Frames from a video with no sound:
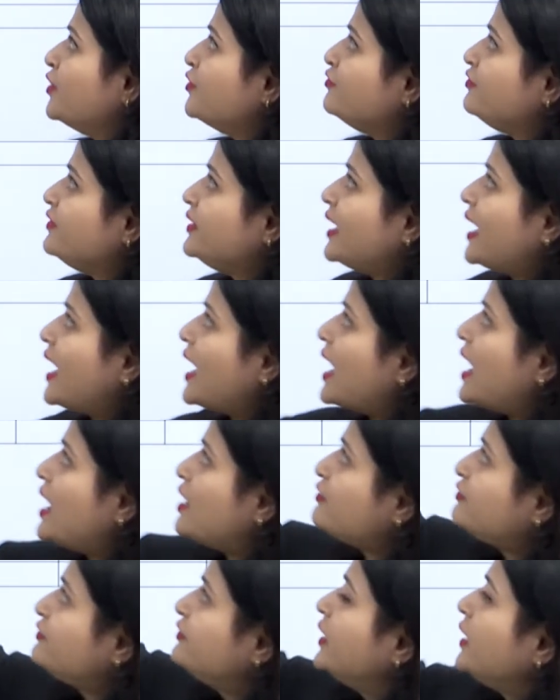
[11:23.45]
We
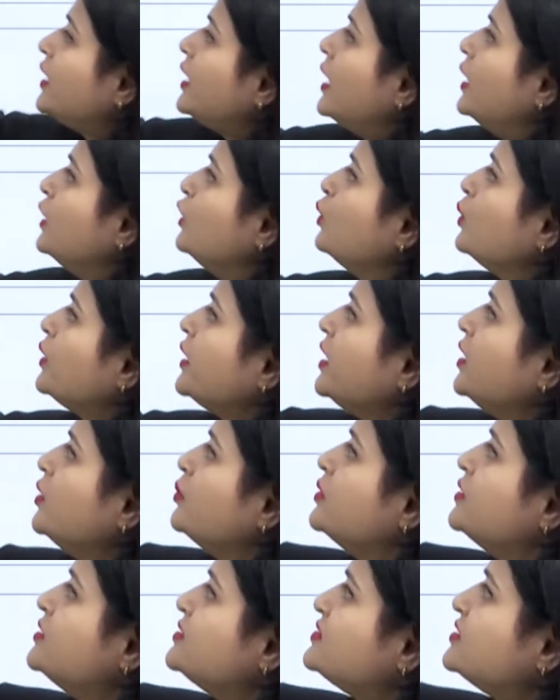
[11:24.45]
have the
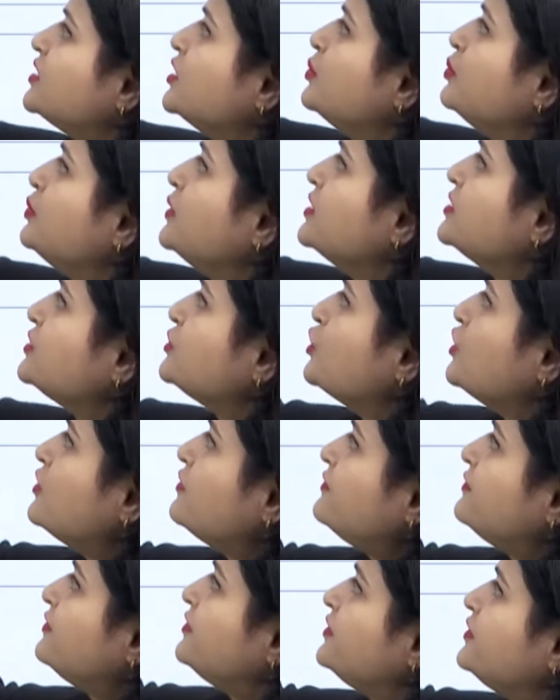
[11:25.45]
allocable surplus
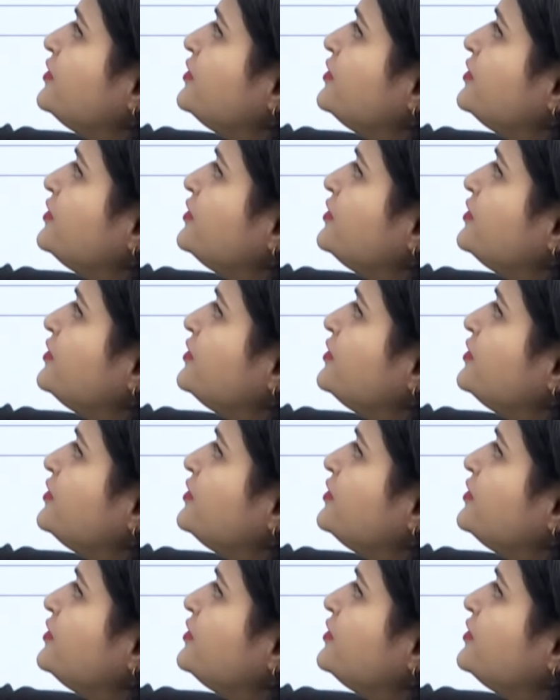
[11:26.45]
of